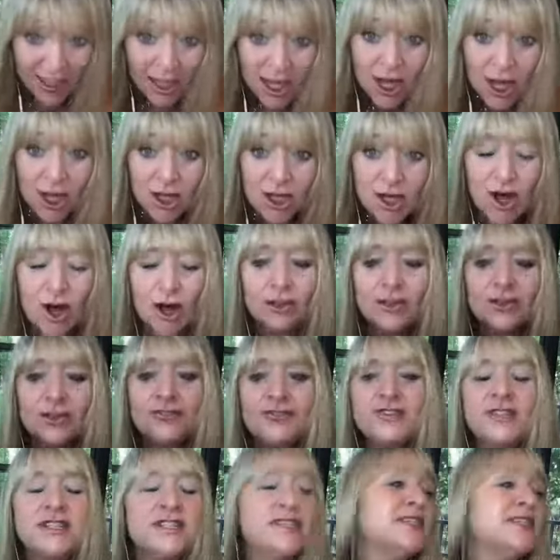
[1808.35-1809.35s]

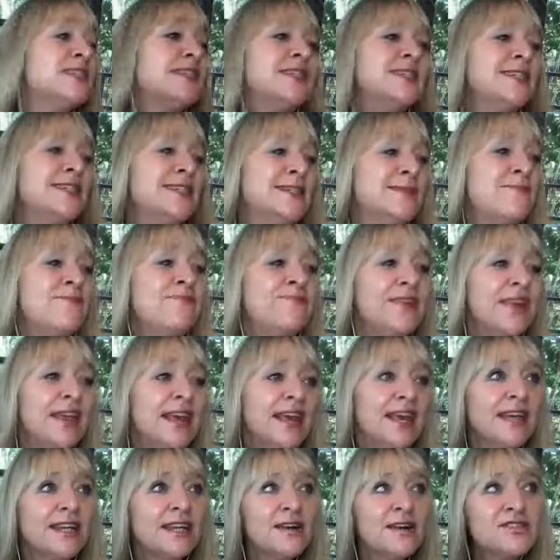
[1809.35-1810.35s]
confident and, you
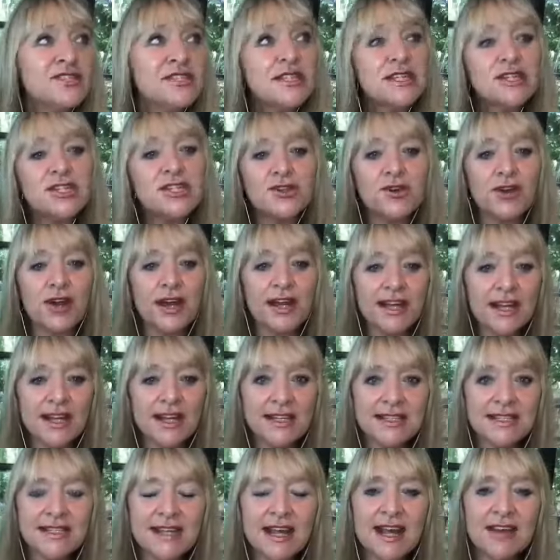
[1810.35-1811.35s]
know, she's enjoying
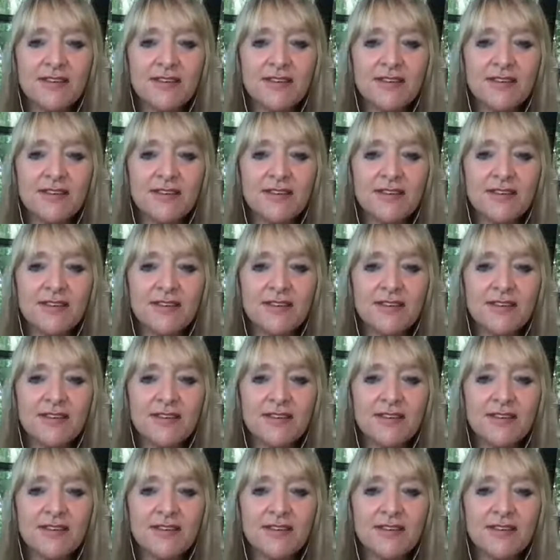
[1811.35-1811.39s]
herself.